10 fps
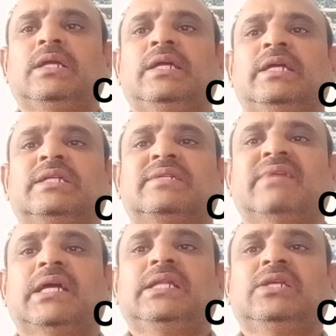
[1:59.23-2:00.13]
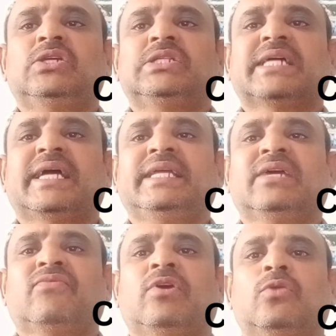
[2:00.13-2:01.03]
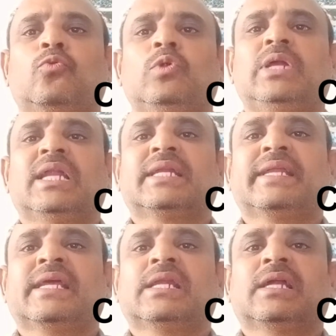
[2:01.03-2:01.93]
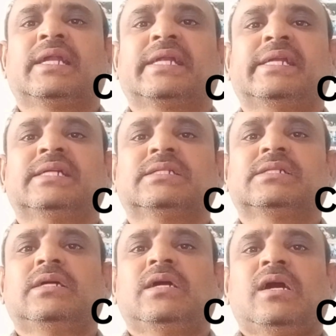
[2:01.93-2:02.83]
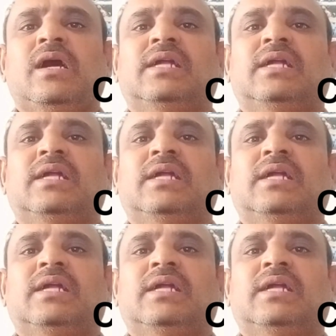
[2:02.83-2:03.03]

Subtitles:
Its value is higher for good electrical conductors and